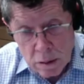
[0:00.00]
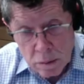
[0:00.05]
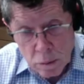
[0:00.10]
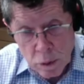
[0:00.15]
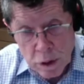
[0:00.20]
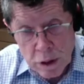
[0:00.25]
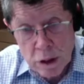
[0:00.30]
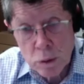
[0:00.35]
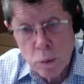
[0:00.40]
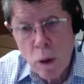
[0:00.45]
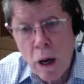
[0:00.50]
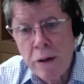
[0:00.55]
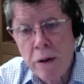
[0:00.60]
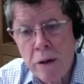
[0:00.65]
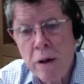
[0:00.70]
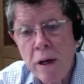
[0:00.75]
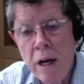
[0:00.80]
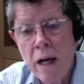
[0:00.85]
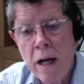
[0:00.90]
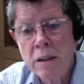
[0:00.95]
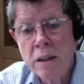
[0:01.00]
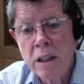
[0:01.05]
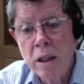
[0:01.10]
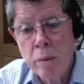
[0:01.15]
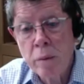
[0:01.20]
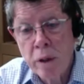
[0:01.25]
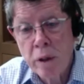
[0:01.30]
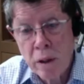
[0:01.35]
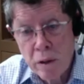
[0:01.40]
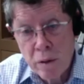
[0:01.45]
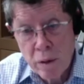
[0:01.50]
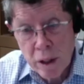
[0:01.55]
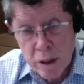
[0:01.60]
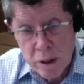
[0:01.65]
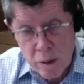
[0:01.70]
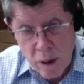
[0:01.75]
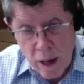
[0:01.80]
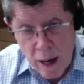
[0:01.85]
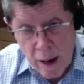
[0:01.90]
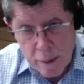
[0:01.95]
which is why they're now saying we're going to
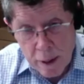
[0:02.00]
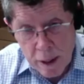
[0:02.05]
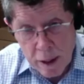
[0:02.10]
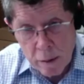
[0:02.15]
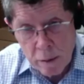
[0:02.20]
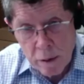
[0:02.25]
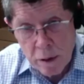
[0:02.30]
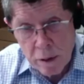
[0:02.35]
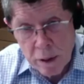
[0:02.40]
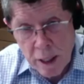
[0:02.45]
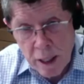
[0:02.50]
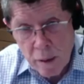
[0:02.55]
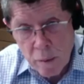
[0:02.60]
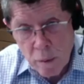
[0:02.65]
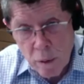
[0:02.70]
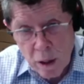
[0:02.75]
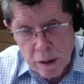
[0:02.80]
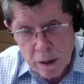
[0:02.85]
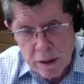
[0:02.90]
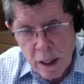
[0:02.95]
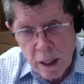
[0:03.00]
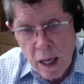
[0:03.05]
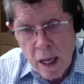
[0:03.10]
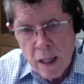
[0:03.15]
transcribe it and do the keywords.